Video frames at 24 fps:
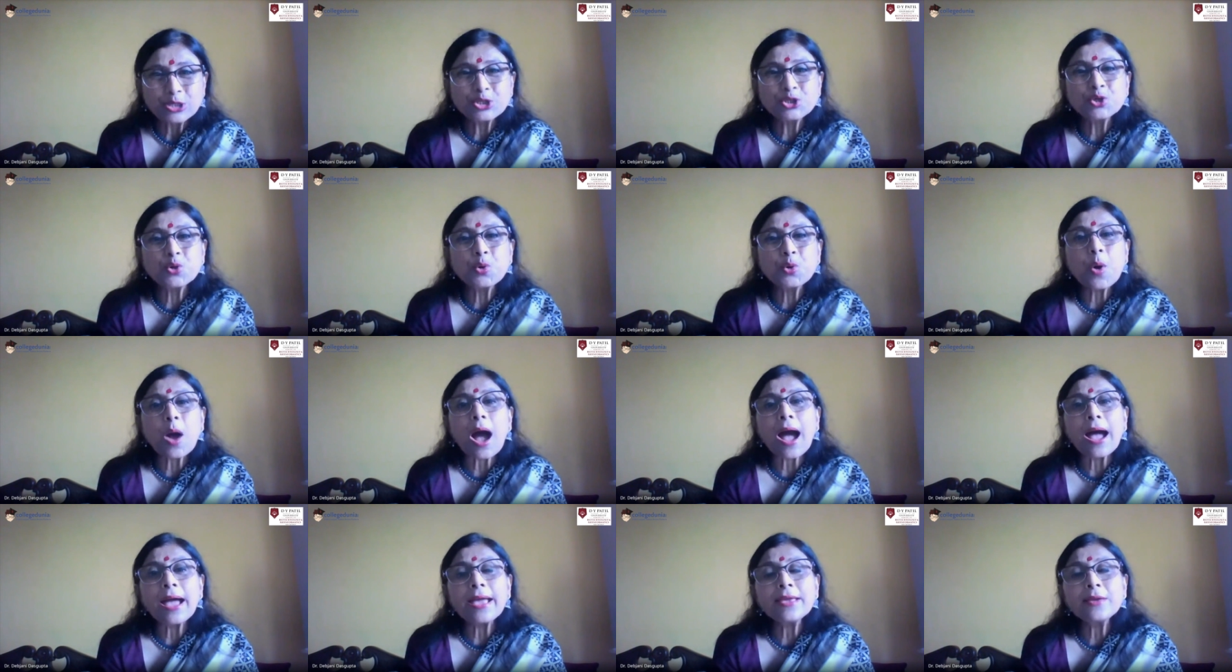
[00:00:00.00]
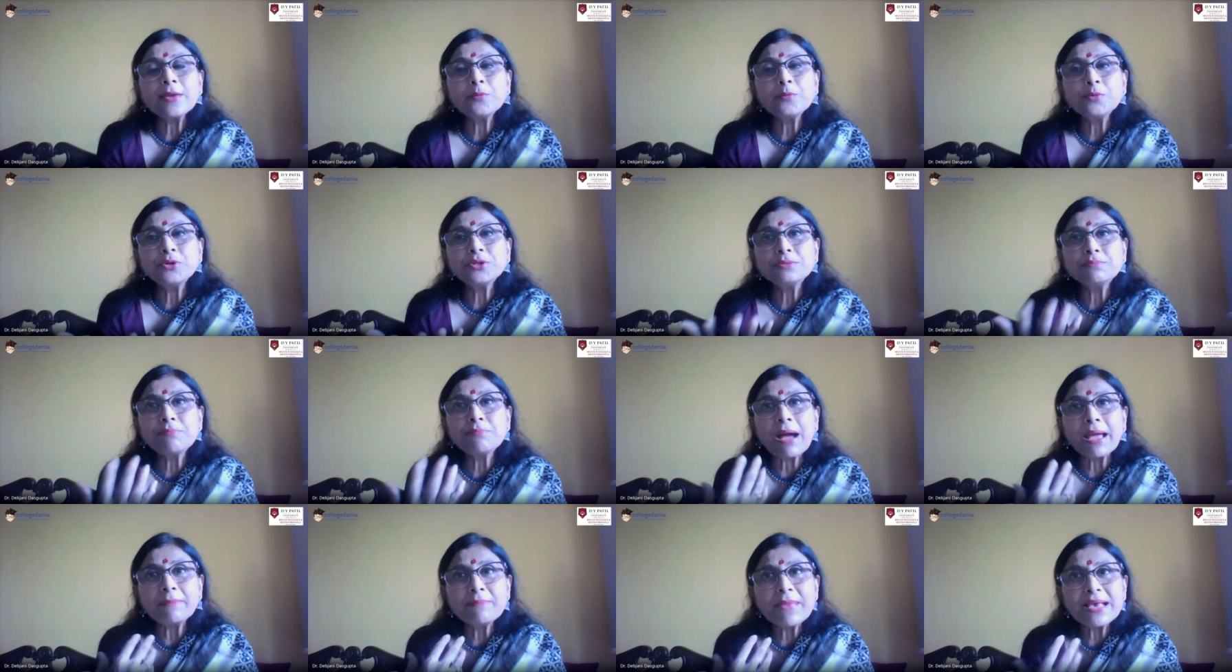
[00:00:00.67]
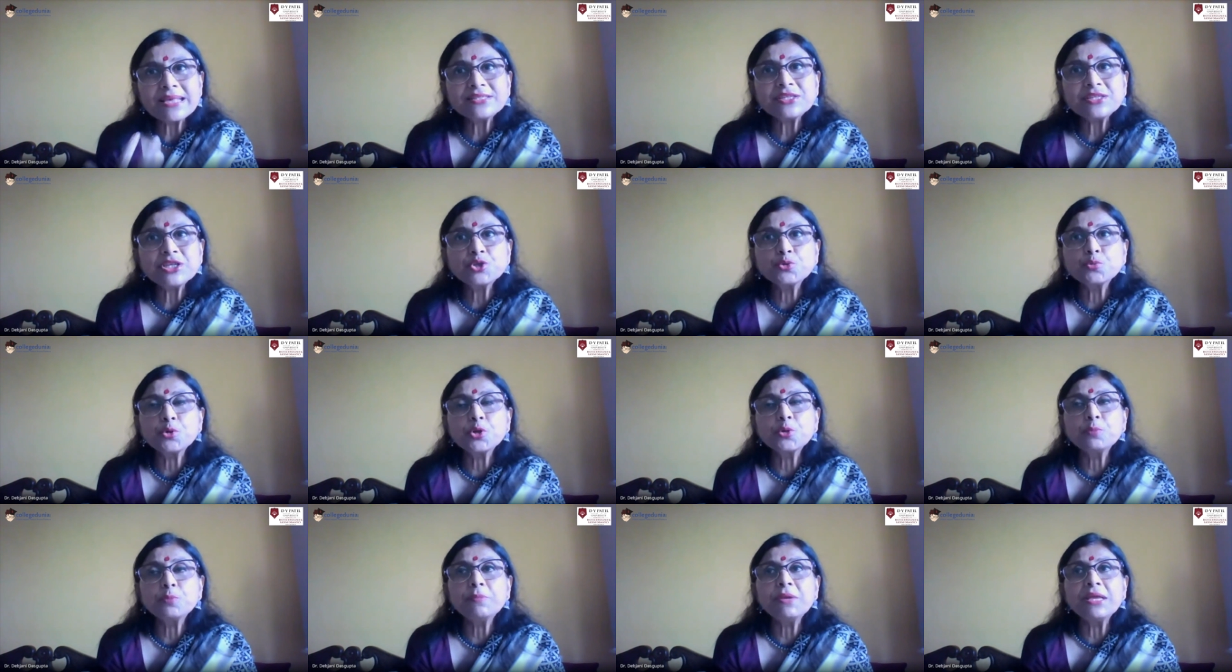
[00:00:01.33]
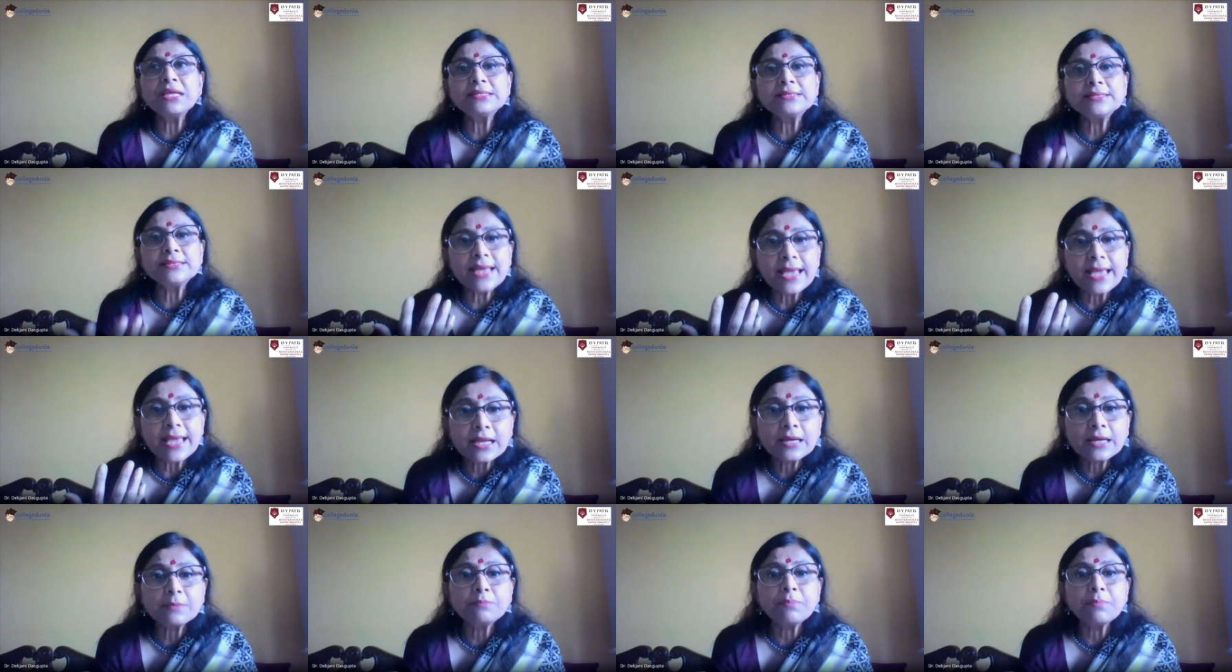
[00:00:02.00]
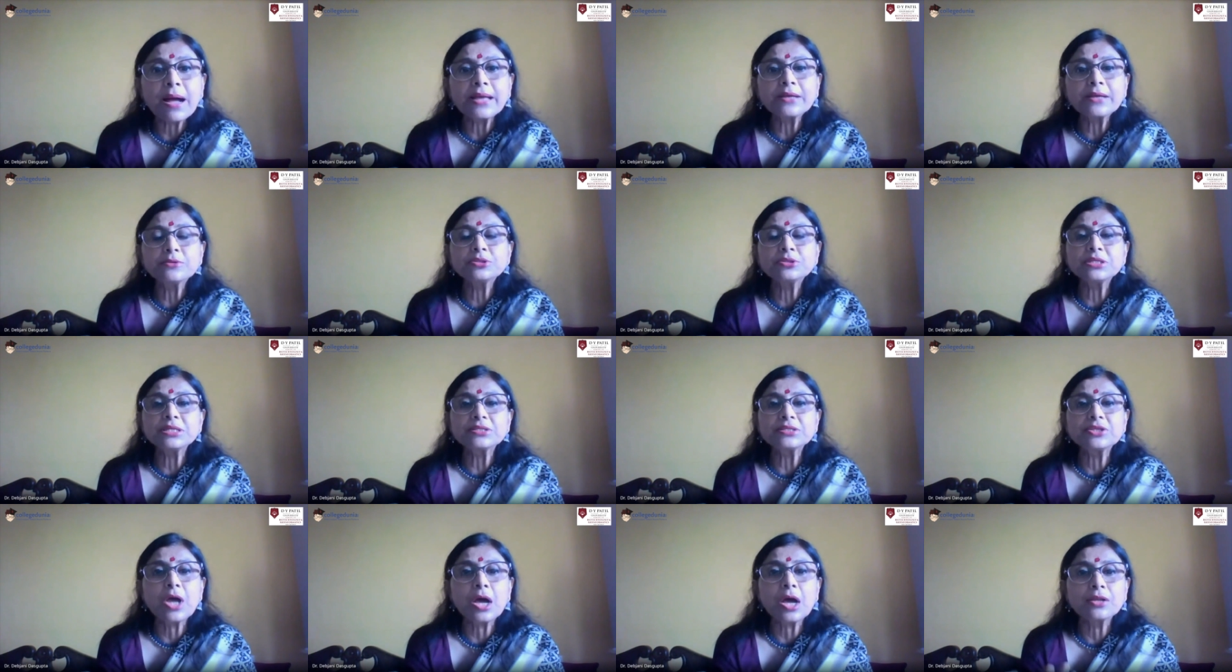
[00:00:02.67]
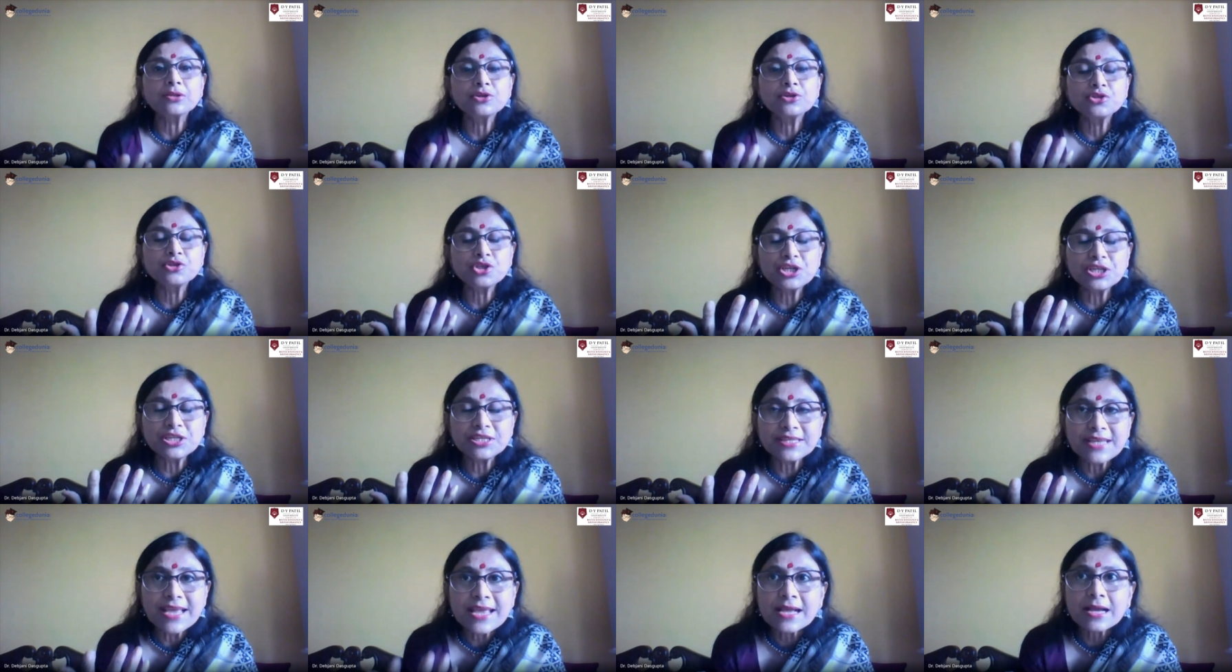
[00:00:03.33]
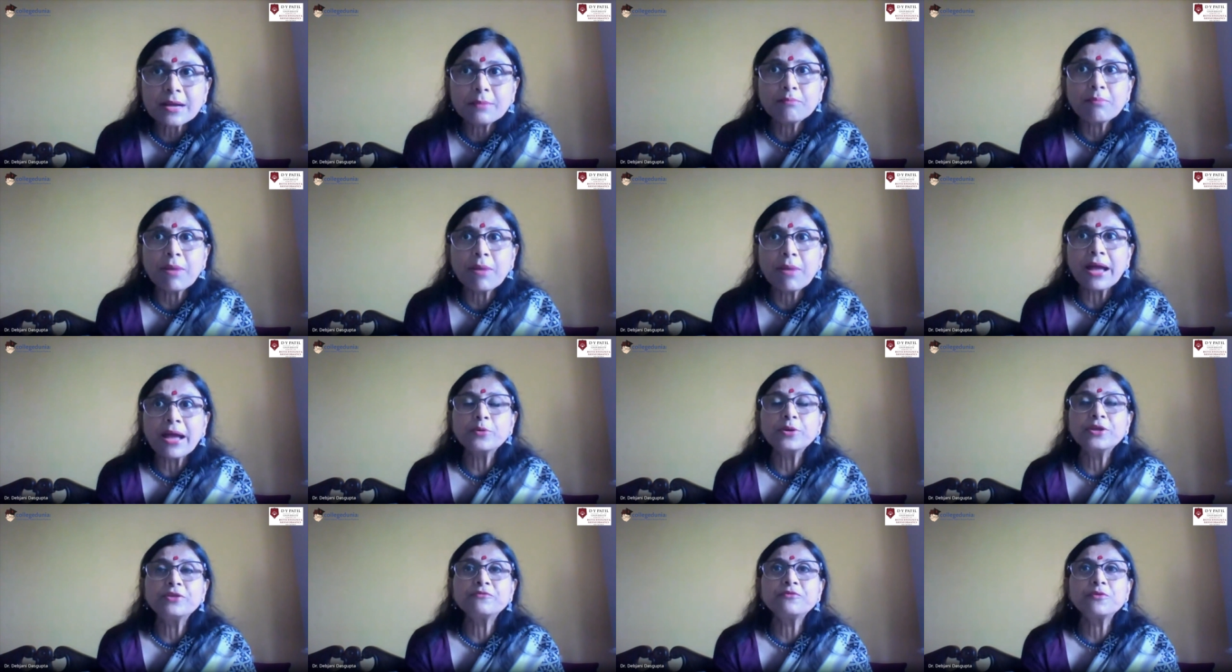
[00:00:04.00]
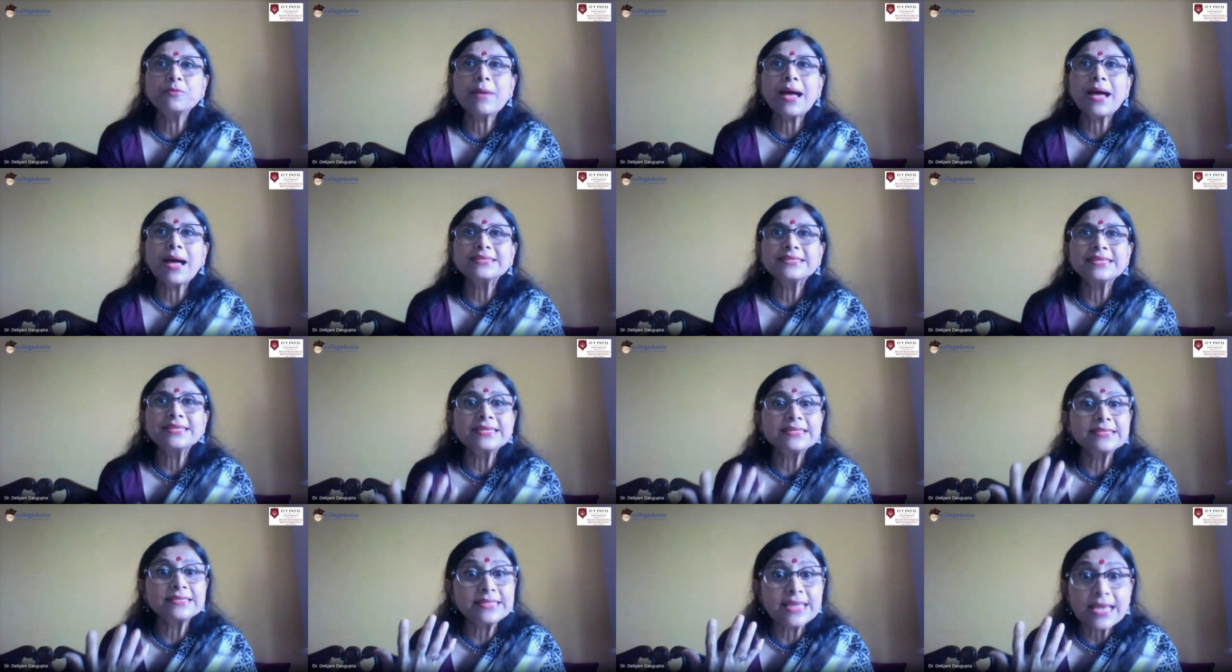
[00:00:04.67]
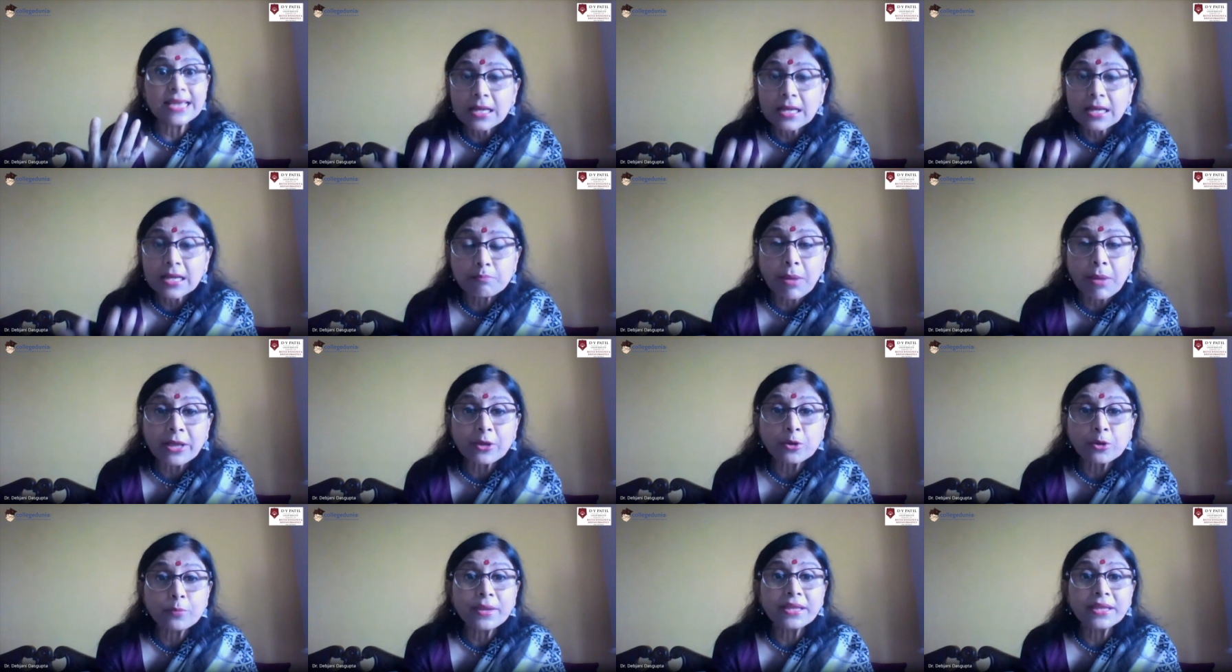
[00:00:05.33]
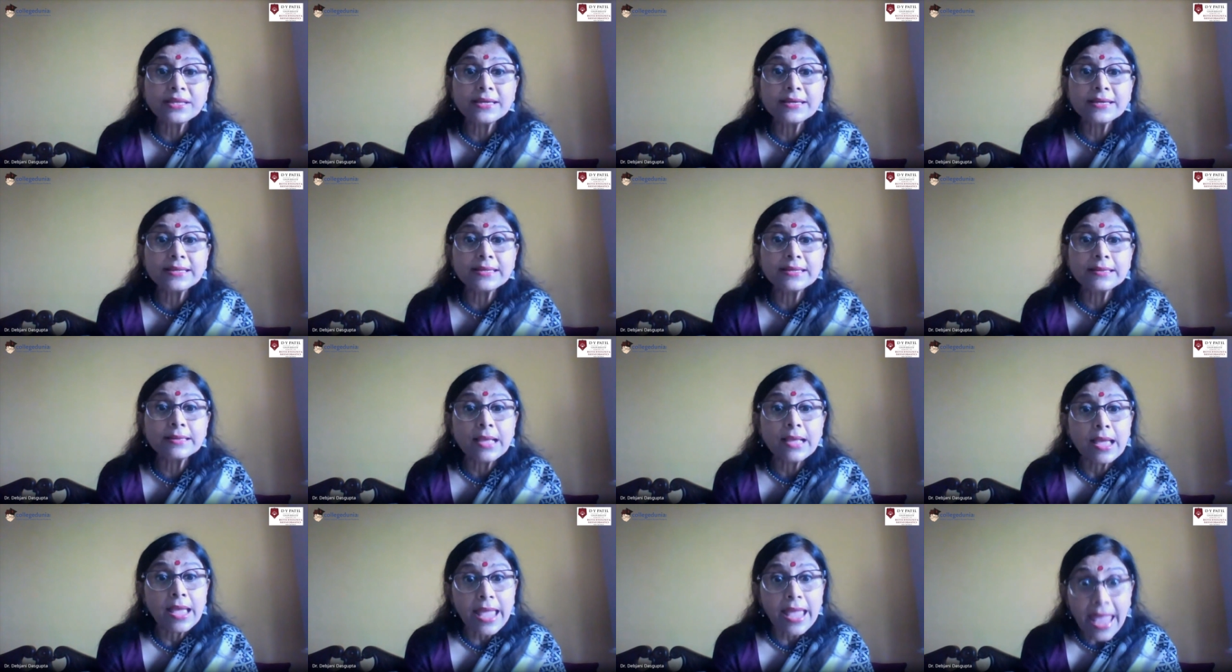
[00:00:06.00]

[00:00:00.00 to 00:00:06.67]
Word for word: So I would, my message would be, take up biotechnology, take up bioinformatics, take up biomedical